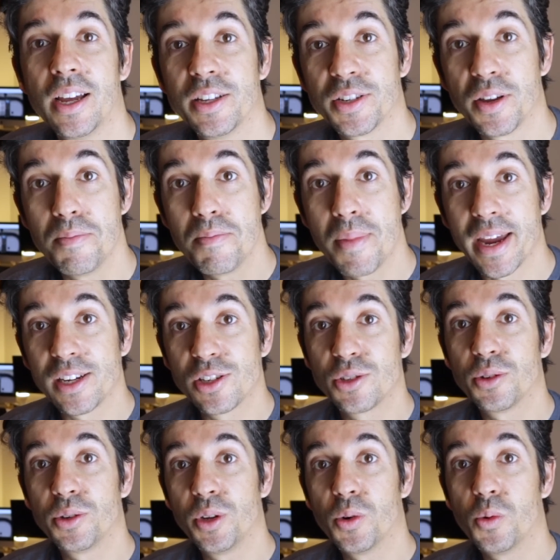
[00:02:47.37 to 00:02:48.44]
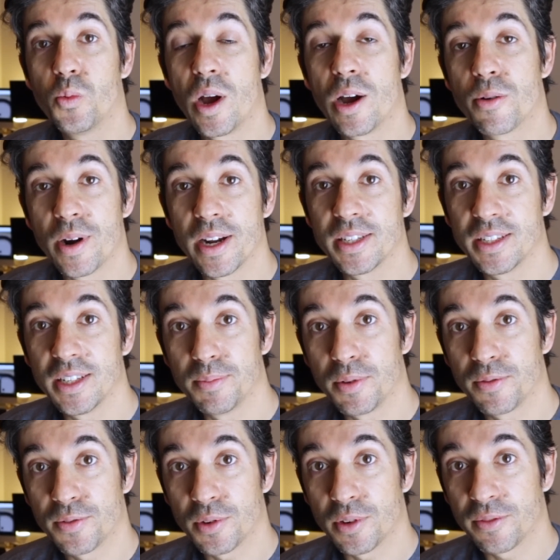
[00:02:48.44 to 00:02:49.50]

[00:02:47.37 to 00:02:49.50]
So make sure you're well rested before